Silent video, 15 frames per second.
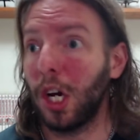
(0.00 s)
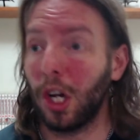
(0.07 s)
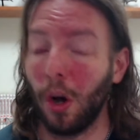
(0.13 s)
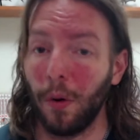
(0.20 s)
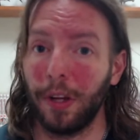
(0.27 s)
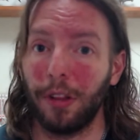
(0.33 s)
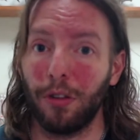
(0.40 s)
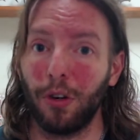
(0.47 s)

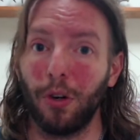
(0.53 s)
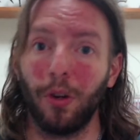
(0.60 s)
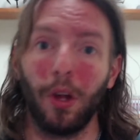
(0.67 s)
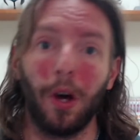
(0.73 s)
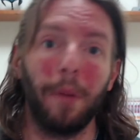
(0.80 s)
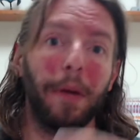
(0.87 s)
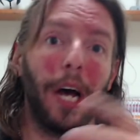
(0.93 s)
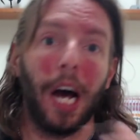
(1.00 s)
going through
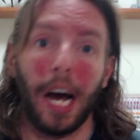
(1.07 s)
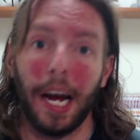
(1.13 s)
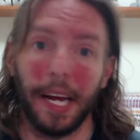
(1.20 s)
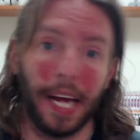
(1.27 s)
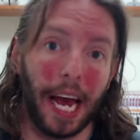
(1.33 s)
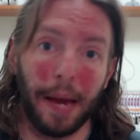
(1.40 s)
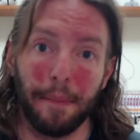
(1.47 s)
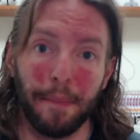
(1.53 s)
them.
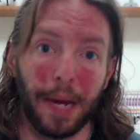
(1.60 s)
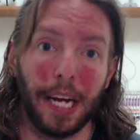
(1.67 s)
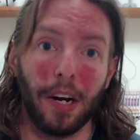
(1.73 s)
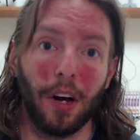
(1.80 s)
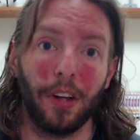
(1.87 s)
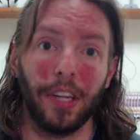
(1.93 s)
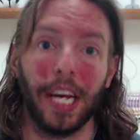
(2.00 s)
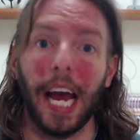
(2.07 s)
I made
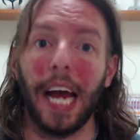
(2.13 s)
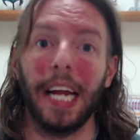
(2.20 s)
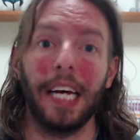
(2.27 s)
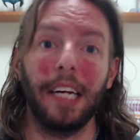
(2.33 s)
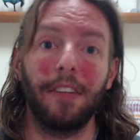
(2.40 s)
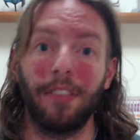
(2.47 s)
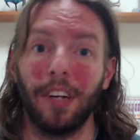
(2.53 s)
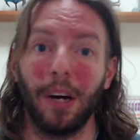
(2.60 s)
all the
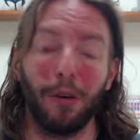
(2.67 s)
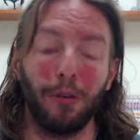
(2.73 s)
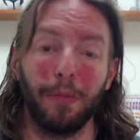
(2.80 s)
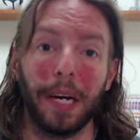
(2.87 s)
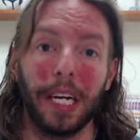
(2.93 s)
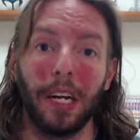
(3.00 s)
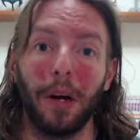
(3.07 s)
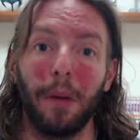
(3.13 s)
edits and I was
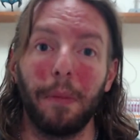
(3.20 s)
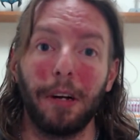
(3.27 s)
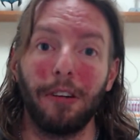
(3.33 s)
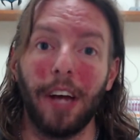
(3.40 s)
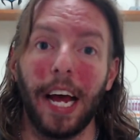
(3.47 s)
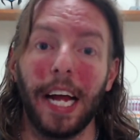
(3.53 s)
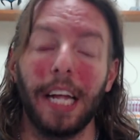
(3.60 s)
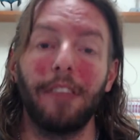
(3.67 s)
making a bunch
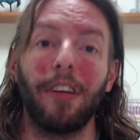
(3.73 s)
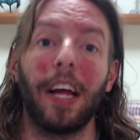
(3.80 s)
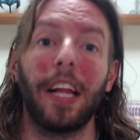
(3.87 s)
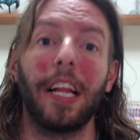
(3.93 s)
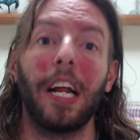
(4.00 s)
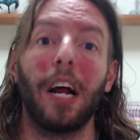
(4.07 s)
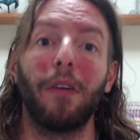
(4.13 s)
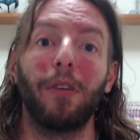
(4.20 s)
of edits, and
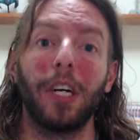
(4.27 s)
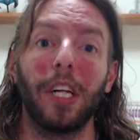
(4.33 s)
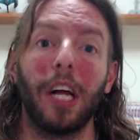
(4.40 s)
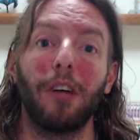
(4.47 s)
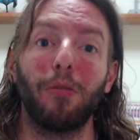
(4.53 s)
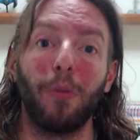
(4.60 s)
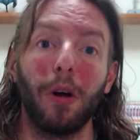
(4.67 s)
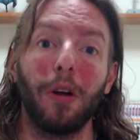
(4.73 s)
then I
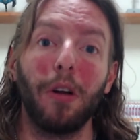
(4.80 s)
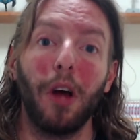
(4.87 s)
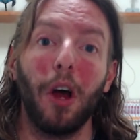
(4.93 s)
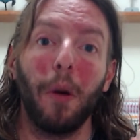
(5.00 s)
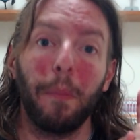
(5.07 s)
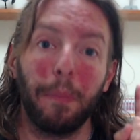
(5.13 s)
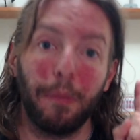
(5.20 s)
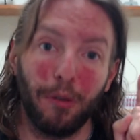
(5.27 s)
realized one
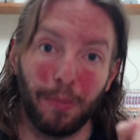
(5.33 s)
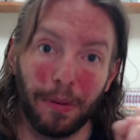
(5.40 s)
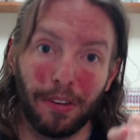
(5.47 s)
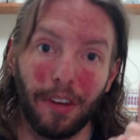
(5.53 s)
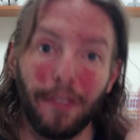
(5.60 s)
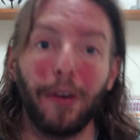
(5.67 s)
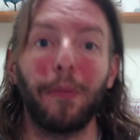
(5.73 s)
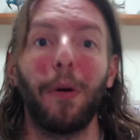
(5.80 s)

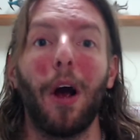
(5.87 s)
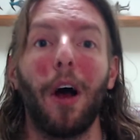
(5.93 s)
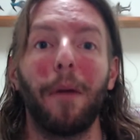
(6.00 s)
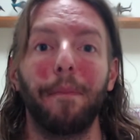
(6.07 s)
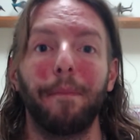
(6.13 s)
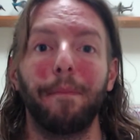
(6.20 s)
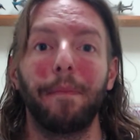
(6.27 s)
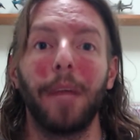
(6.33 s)
specific
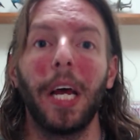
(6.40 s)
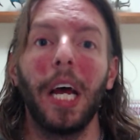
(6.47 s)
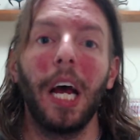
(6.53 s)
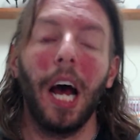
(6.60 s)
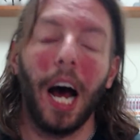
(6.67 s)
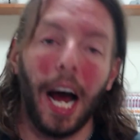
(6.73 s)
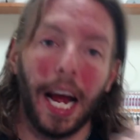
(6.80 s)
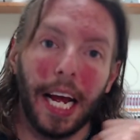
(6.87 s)
problem.
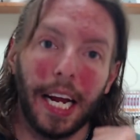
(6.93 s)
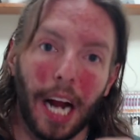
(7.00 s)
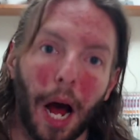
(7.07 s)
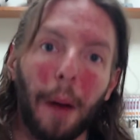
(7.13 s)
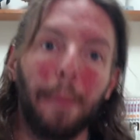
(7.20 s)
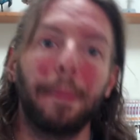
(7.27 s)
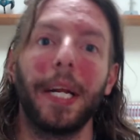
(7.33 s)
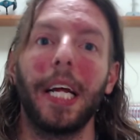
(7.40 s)
I had
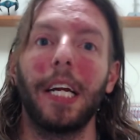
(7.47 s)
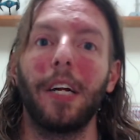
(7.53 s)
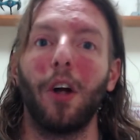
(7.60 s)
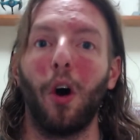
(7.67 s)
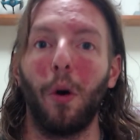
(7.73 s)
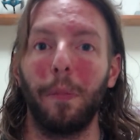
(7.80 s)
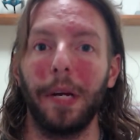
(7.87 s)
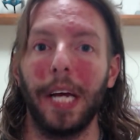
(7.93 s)
updated
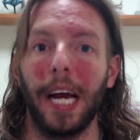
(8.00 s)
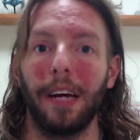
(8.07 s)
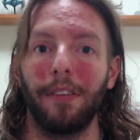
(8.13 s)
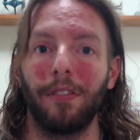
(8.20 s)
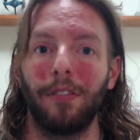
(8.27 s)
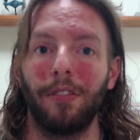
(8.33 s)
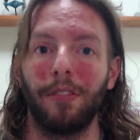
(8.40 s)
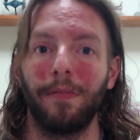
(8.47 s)

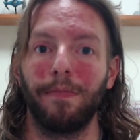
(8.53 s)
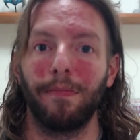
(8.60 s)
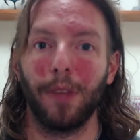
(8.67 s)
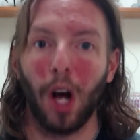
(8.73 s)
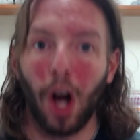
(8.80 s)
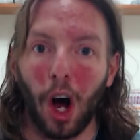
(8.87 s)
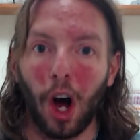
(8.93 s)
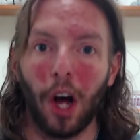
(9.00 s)
OBS
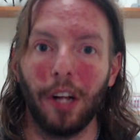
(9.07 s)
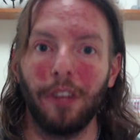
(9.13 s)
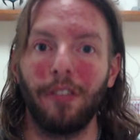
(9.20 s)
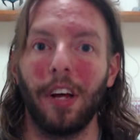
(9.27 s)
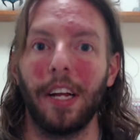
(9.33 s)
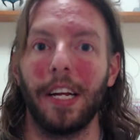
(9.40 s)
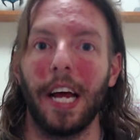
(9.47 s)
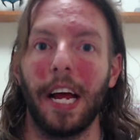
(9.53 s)
on
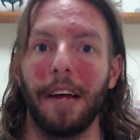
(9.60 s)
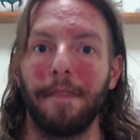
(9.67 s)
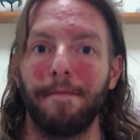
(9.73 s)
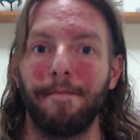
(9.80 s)
Sunday